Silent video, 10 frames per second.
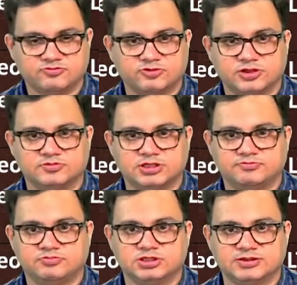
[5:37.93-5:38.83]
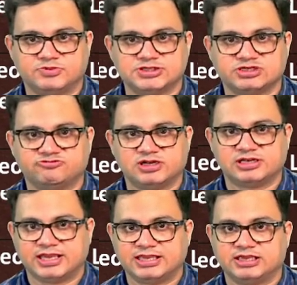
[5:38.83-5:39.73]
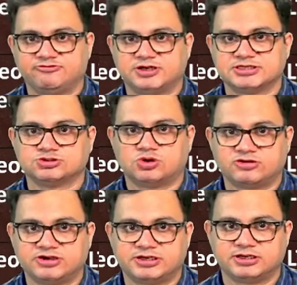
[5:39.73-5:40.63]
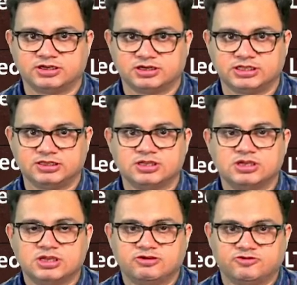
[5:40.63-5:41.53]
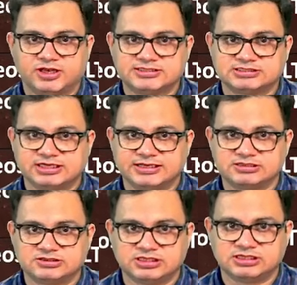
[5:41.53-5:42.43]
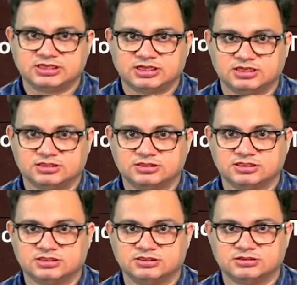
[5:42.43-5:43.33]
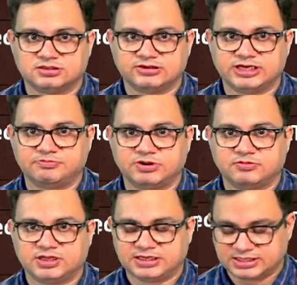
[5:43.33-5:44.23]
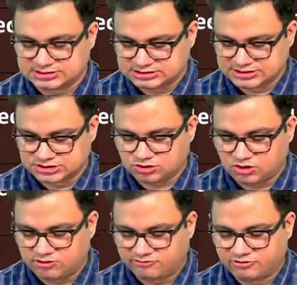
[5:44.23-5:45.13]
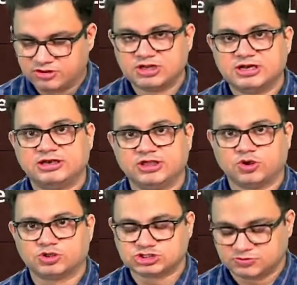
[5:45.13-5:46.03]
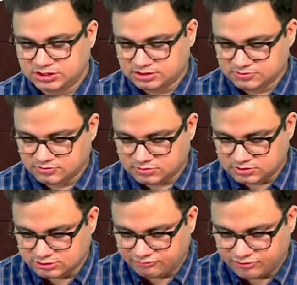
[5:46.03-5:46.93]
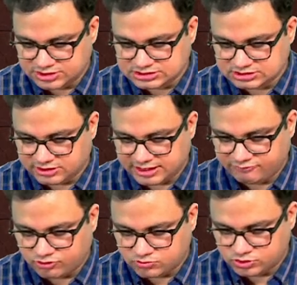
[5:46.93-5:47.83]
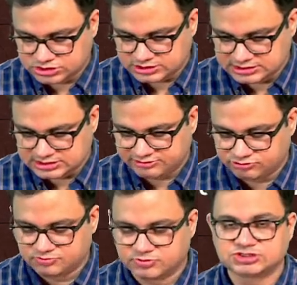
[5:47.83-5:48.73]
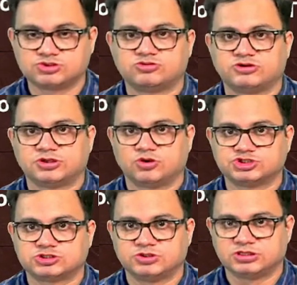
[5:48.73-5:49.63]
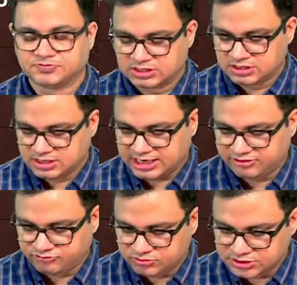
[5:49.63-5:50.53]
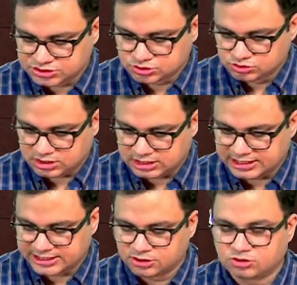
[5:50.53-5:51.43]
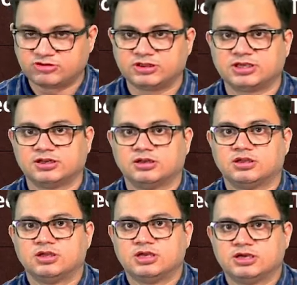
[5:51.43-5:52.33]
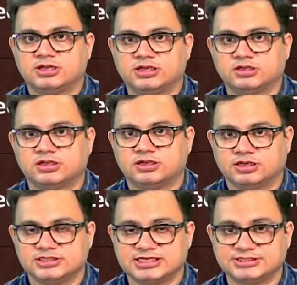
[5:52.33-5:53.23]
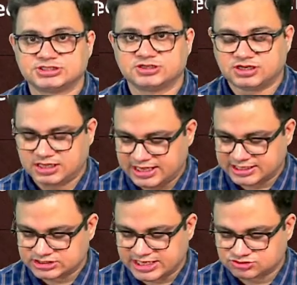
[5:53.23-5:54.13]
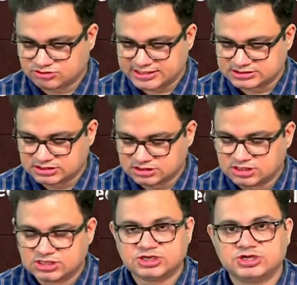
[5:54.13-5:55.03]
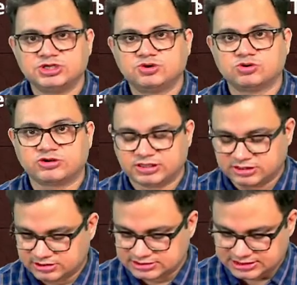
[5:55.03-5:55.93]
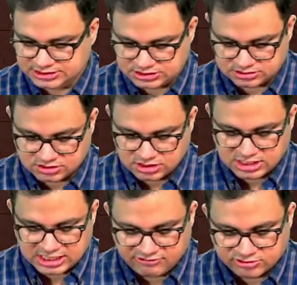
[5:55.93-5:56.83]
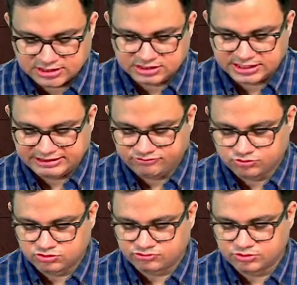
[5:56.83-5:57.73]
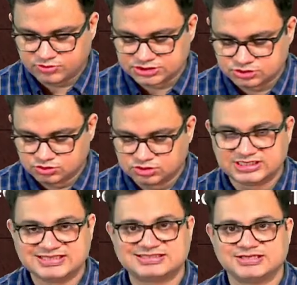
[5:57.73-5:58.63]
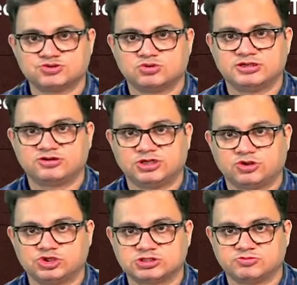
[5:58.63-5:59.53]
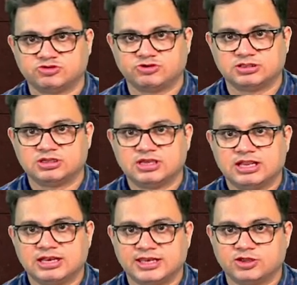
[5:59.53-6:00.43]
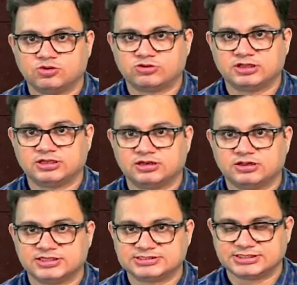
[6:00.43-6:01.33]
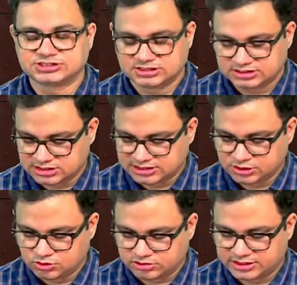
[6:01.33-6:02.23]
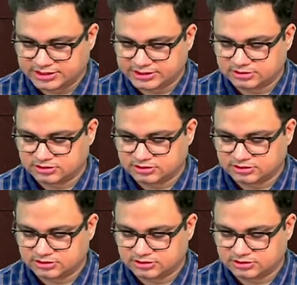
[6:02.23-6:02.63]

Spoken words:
the patient will die if it is not treated early. Whereas grade 3, the treatment, it consists of tracheostomy. The first and foremost is that we must do tracheostomy and we must do a laryngotracheal resection as well as the cricotracheal resection. Even in grade 4, we must do these things only, tracheostomy with laryngotracheal resection and the cricotracheal